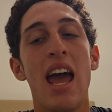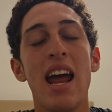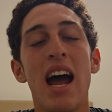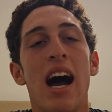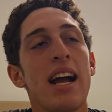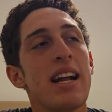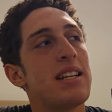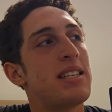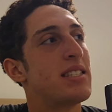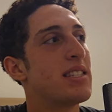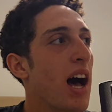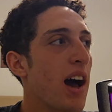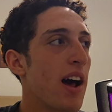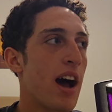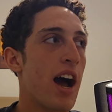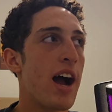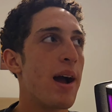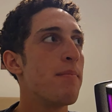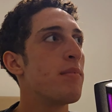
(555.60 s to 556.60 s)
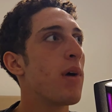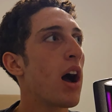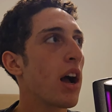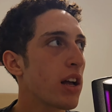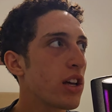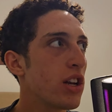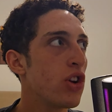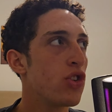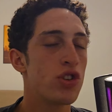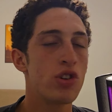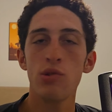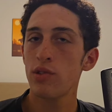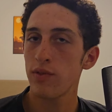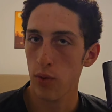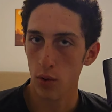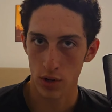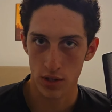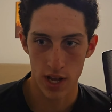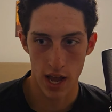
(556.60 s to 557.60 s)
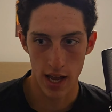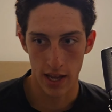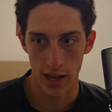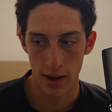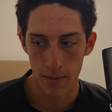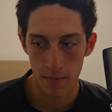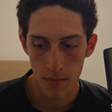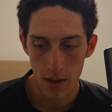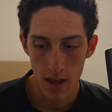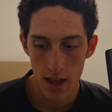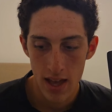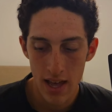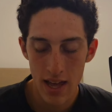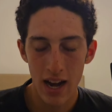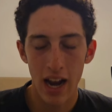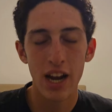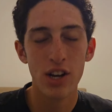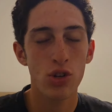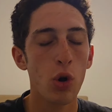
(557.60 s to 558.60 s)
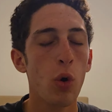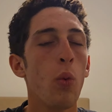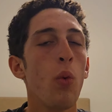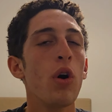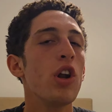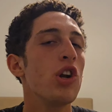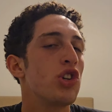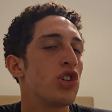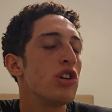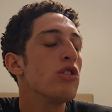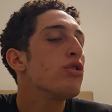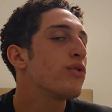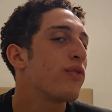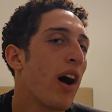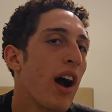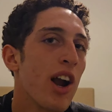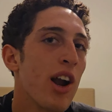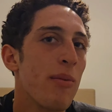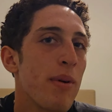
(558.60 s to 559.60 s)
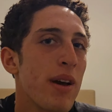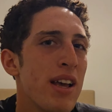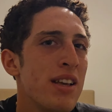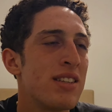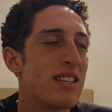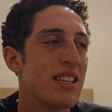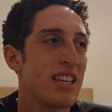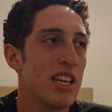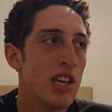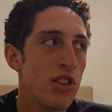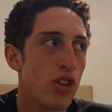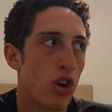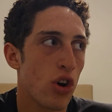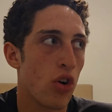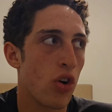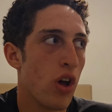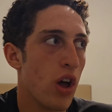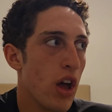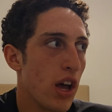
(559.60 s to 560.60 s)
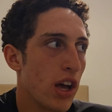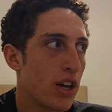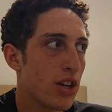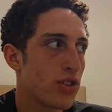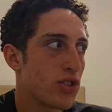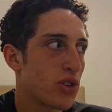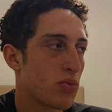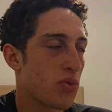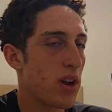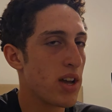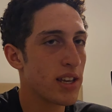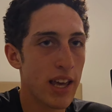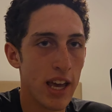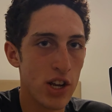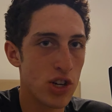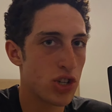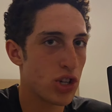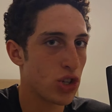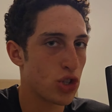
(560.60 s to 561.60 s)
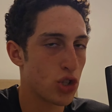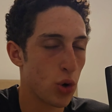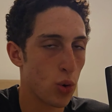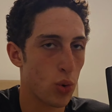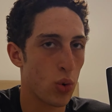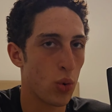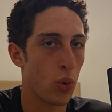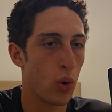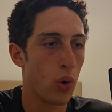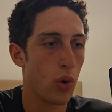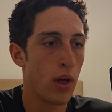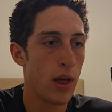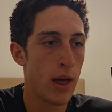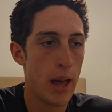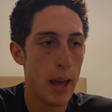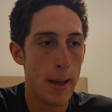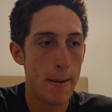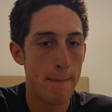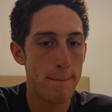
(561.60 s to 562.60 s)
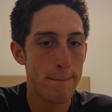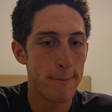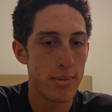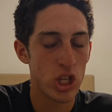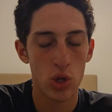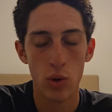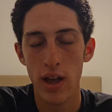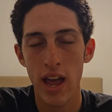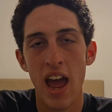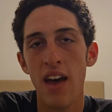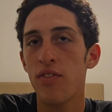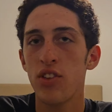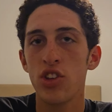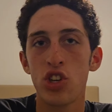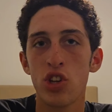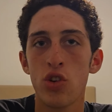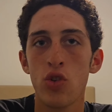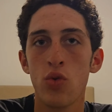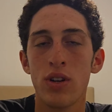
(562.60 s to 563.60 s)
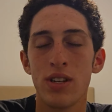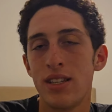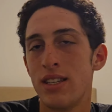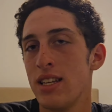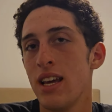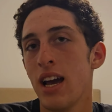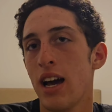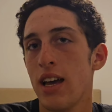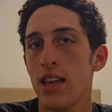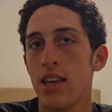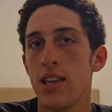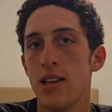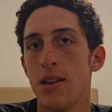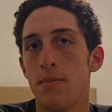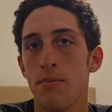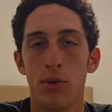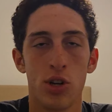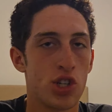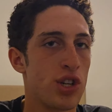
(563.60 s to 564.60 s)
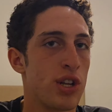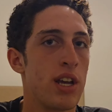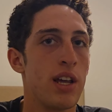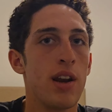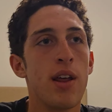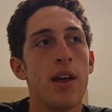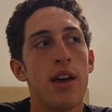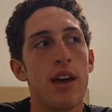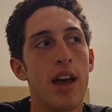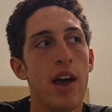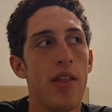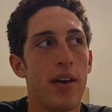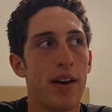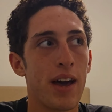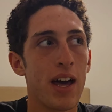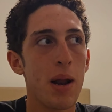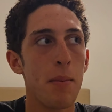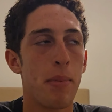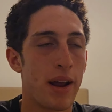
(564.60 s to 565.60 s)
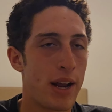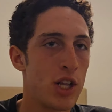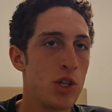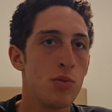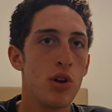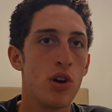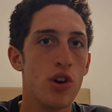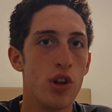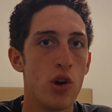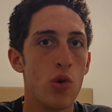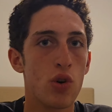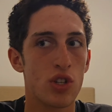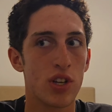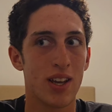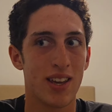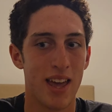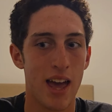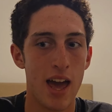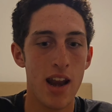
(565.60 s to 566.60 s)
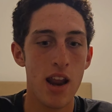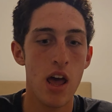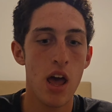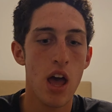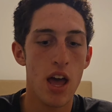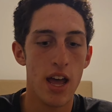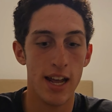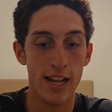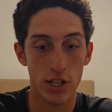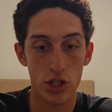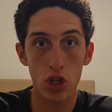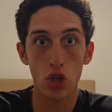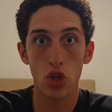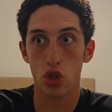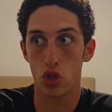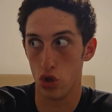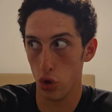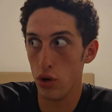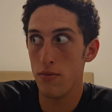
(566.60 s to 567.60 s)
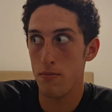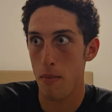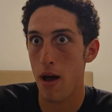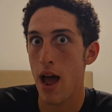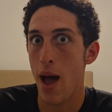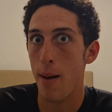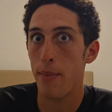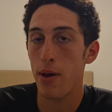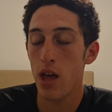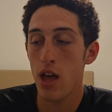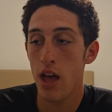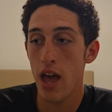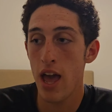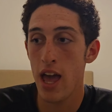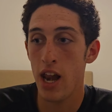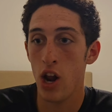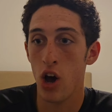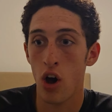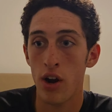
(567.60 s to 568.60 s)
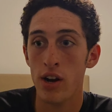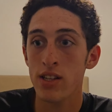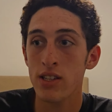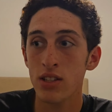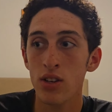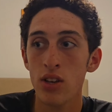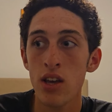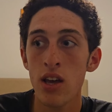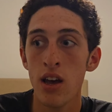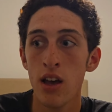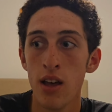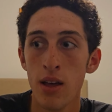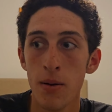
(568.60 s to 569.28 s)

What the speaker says: I'm not going to choose Forsaken. And I don't want to choose Firebase either because the raid case is just so cool. So I have to do DIE Machine. And it kind of pains me to do because, again, it's a good map. And honestly,